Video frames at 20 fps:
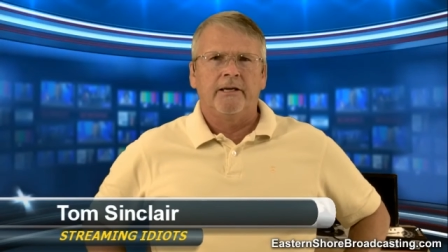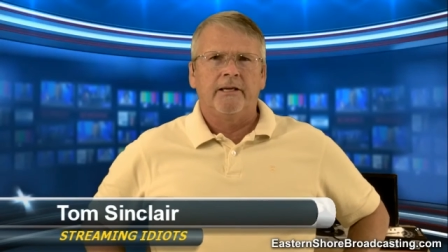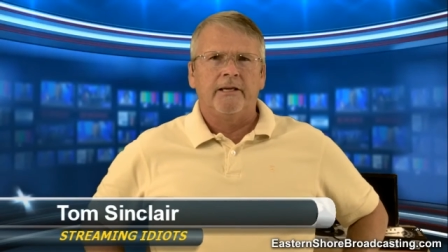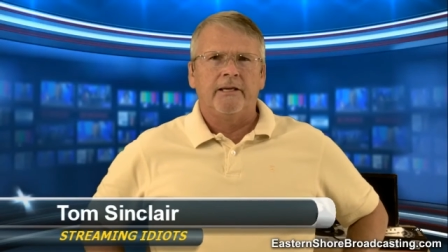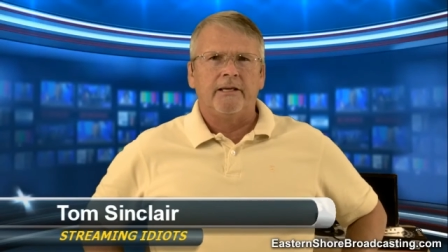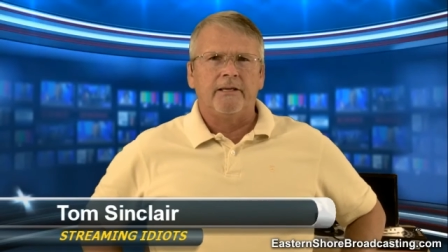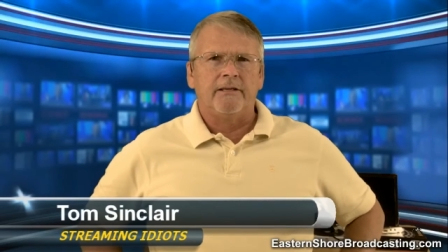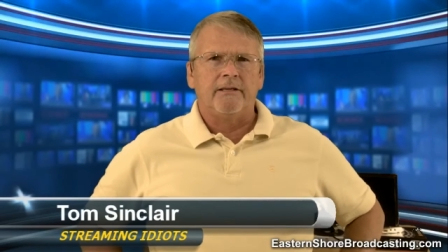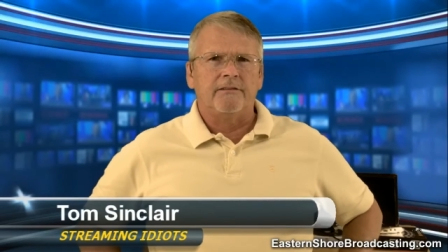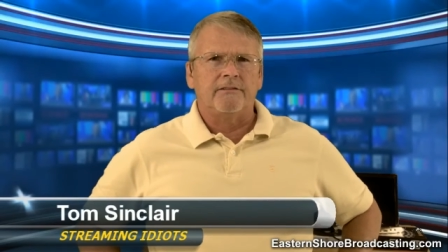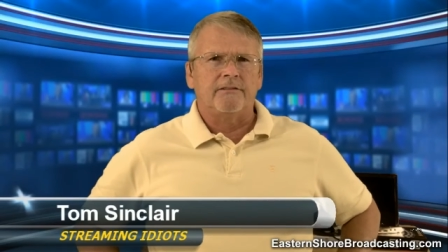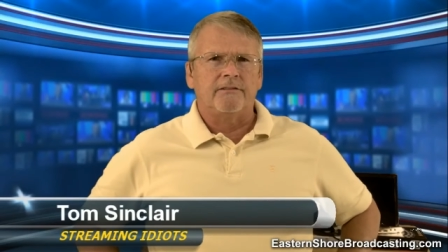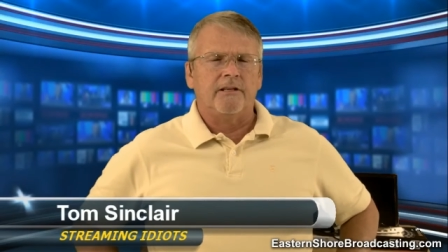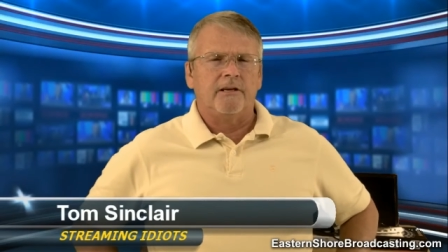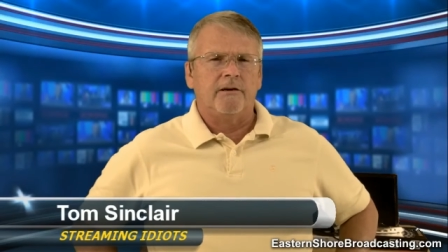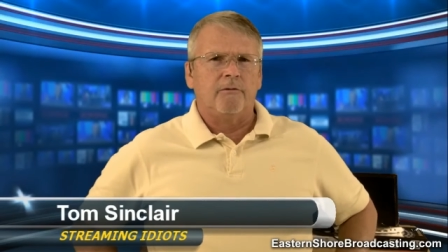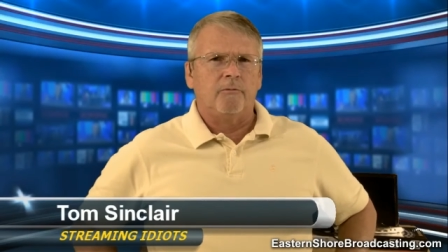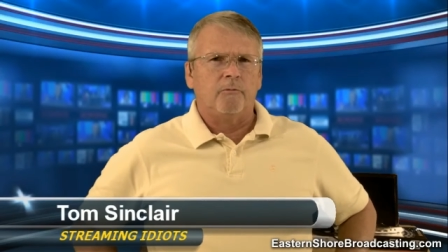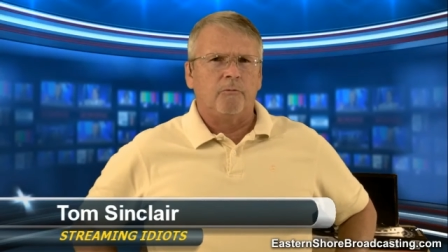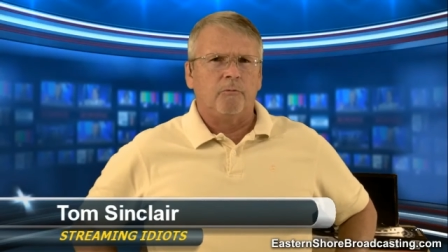is
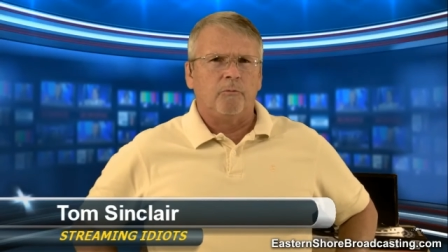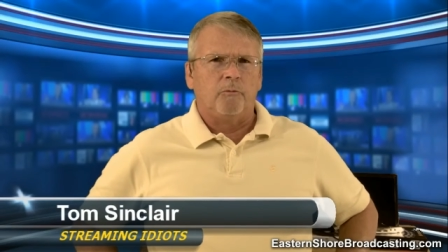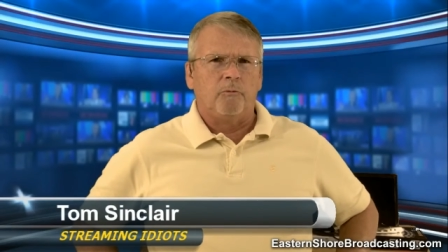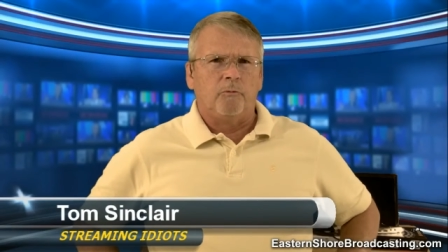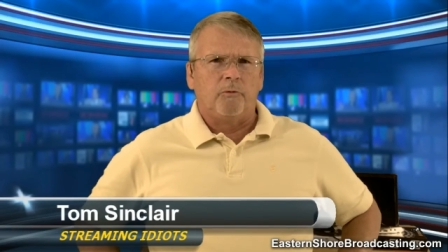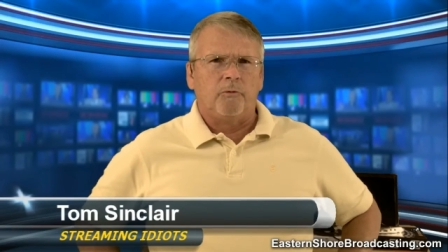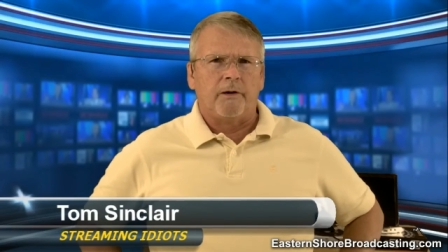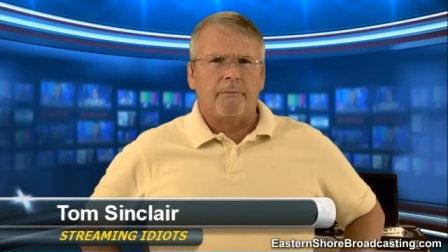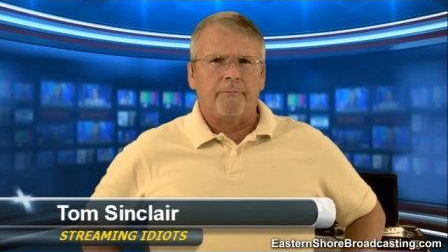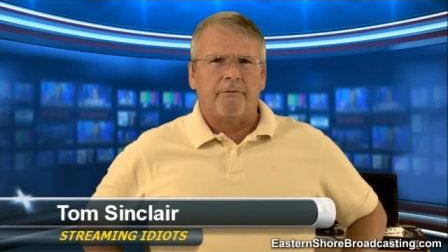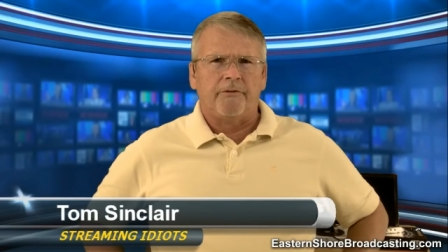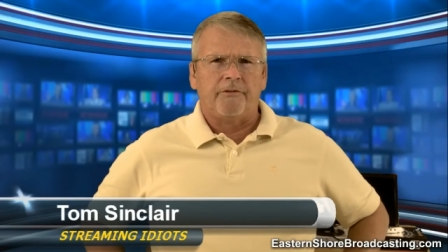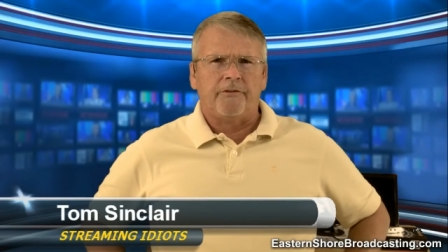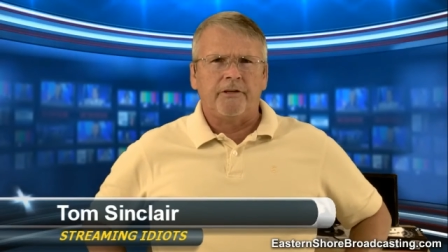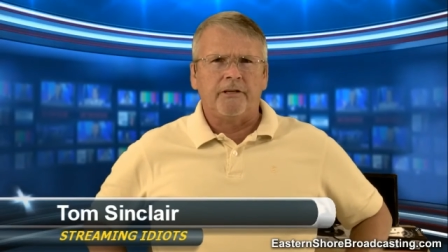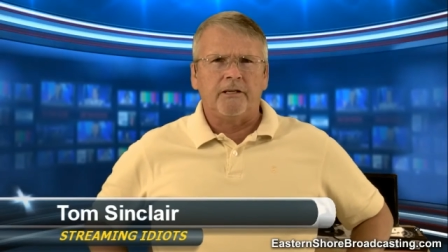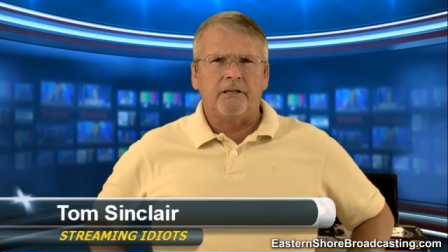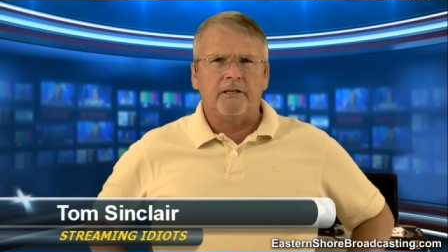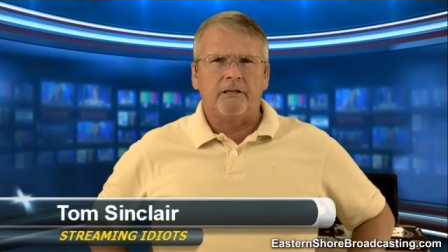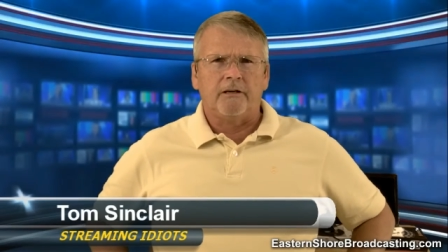that I'm
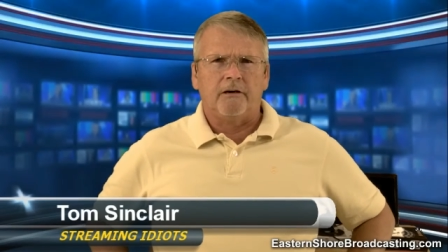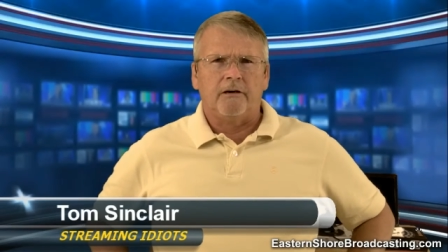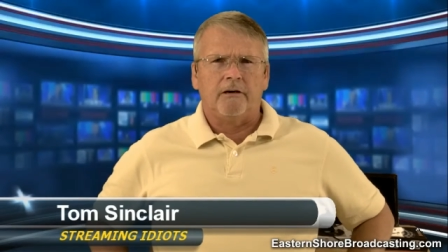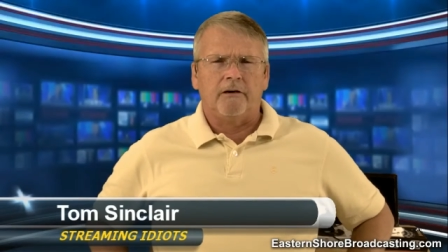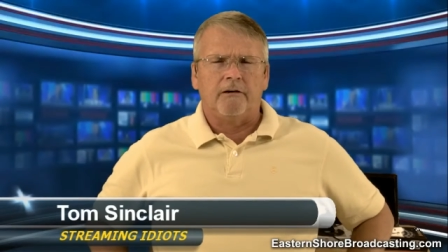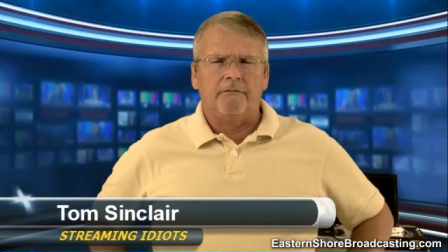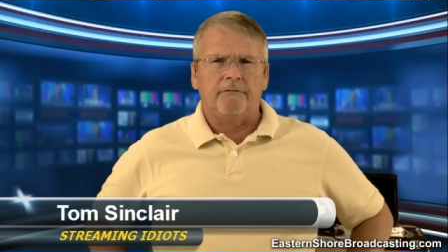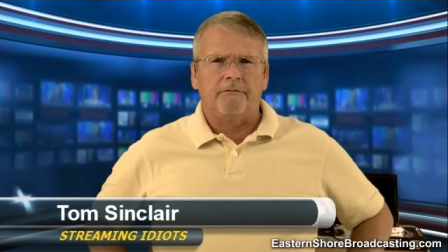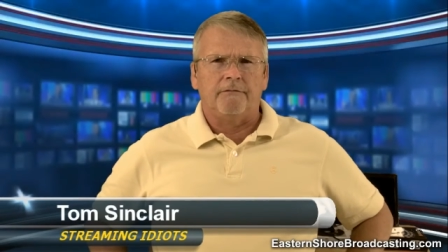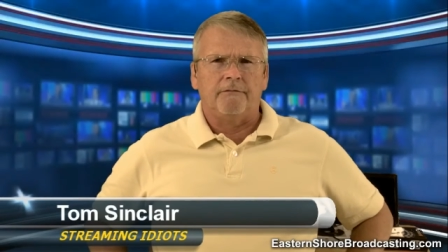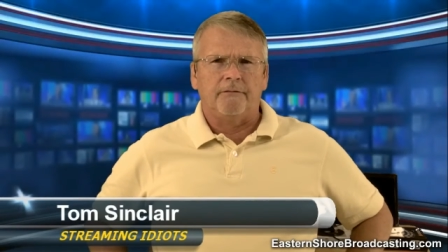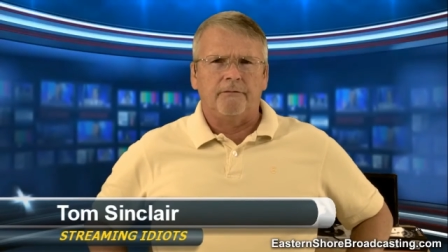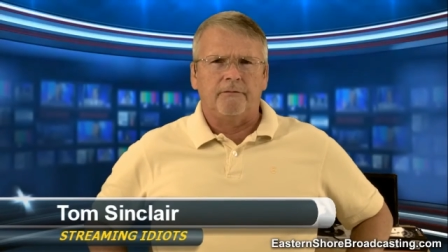thinking of,